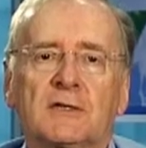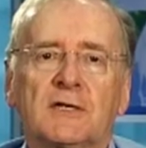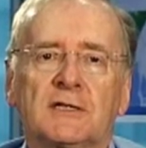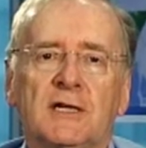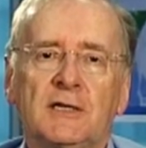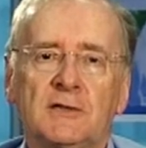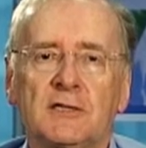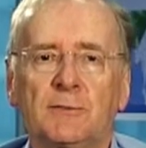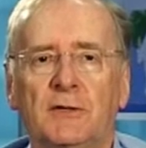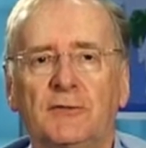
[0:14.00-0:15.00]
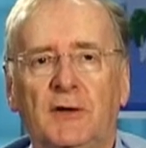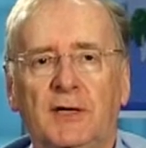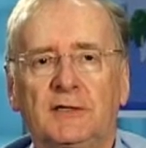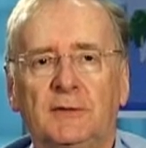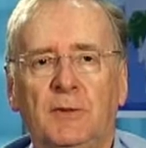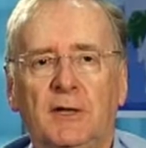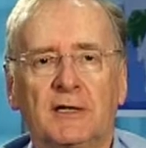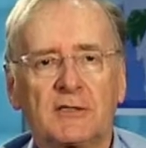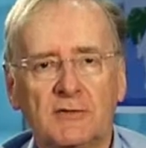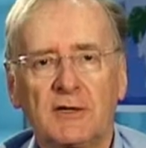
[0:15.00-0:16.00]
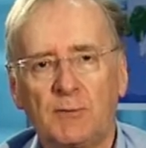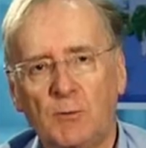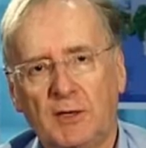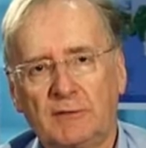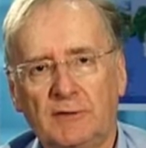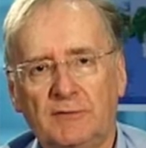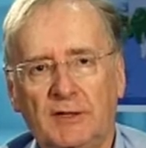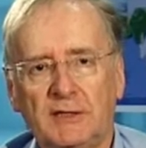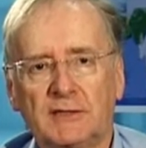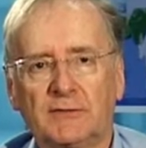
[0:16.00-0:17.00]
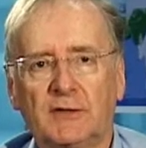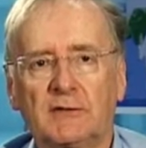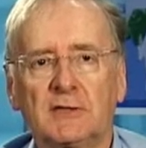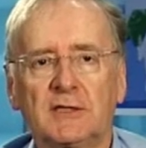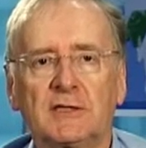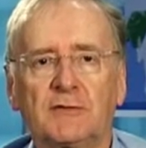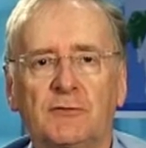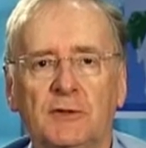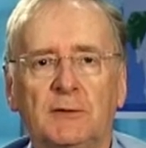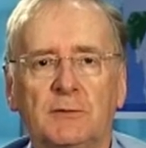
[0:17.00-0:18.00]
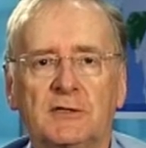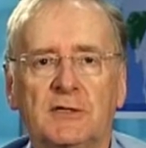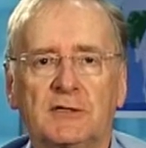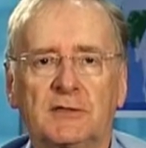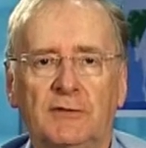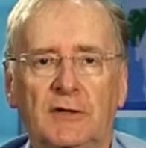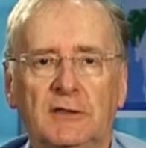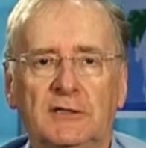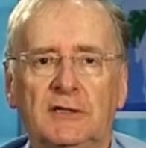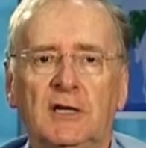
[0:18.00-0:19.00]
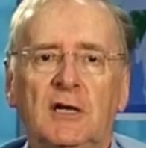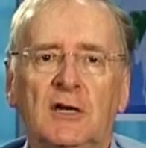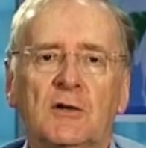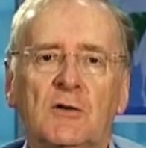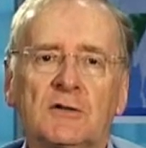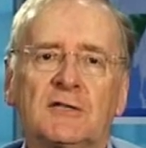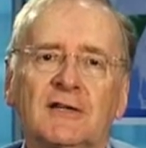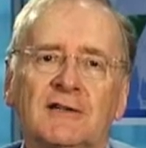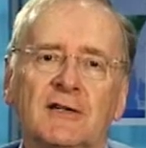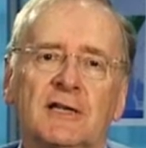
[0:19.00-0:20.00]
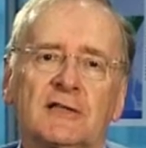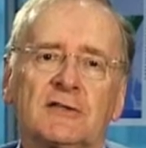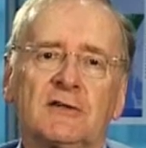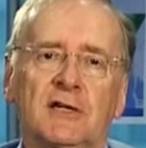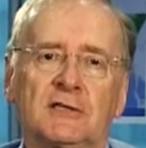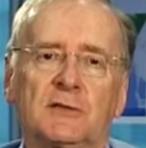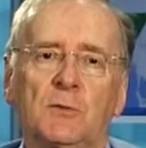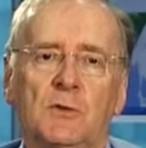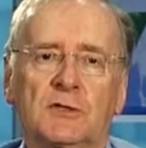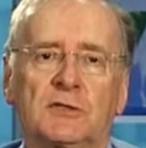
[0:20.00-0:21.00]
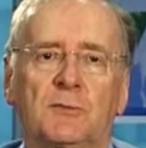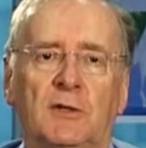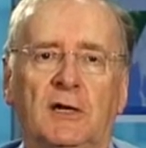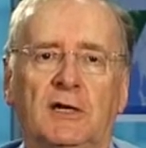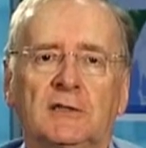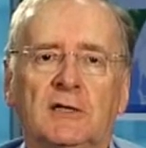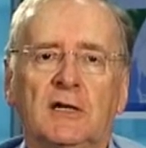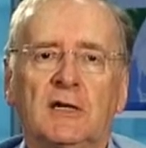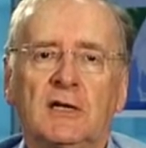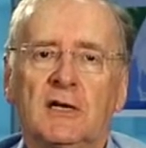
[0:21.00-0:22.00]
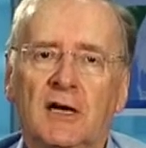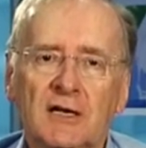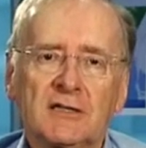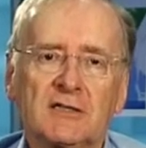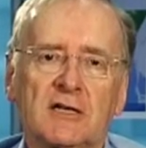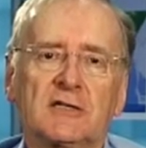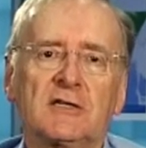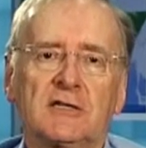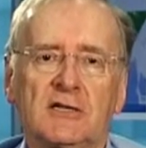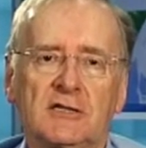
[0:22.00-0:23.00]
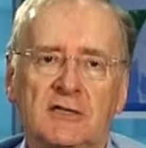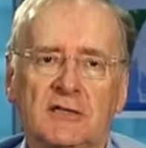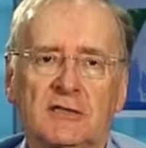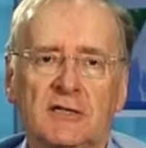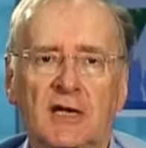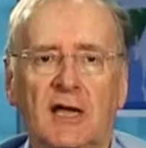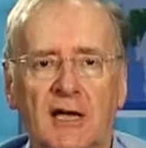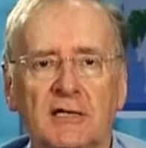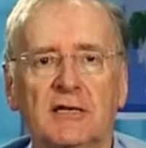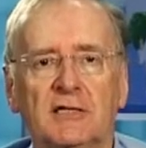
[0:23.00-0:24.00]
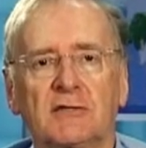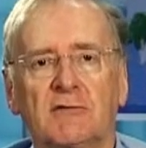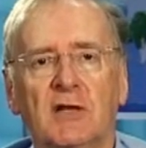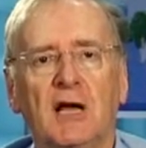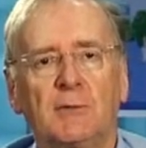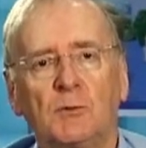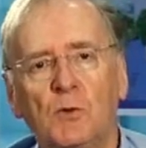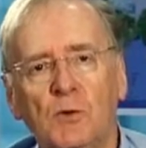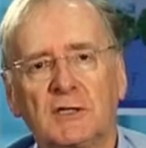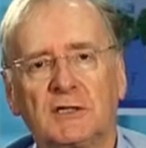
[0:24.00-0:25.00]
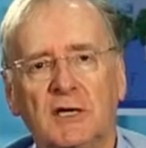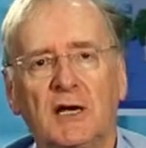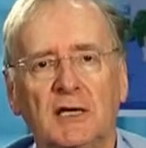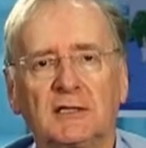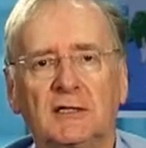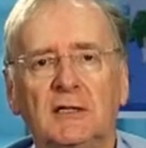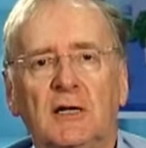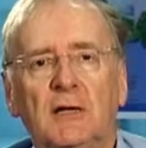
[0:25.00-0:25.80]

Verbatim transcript: continues to be affected by extreme weather events of increasing frequency and severity, causing a greater stress to water supplies. Under such conditions, access to reliable water data